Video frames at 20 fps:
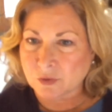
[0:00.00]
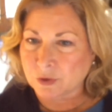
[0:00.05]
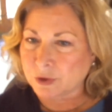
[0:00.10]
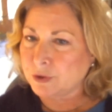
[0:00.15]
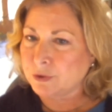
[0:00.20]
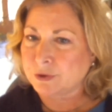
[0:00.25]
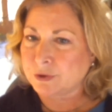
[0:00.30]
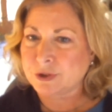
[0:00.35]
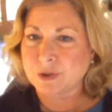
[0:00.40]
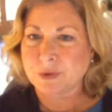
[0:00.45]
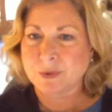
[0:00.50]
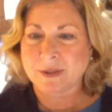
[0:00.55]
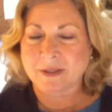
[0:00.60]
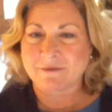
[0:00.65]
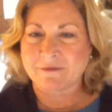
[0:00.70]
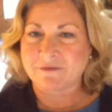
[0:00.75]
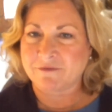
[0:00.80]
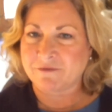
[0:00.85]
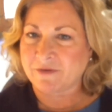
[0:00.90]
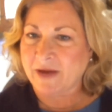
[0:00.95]
or you're doing
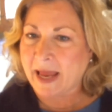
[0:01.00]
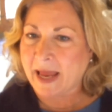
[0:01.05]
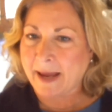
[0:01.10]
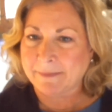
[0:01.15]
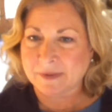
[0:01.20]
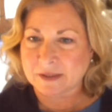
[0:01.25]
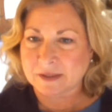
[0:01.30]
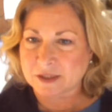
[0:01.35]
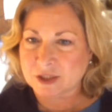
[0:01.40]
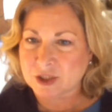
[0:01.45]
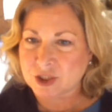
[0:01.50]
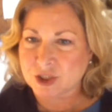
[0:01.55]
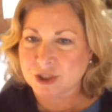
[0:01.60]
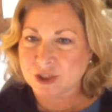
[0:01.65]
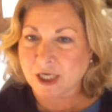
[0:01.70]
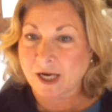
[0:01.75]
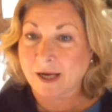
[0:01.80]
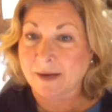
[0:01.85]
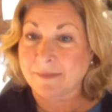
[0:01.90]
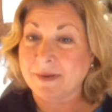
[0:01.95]
a fabulous
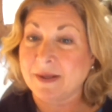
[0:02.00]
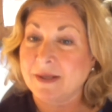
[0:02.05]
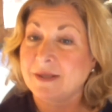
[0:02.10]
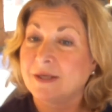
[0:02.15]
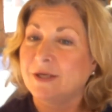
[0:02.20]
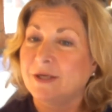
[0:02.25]
job,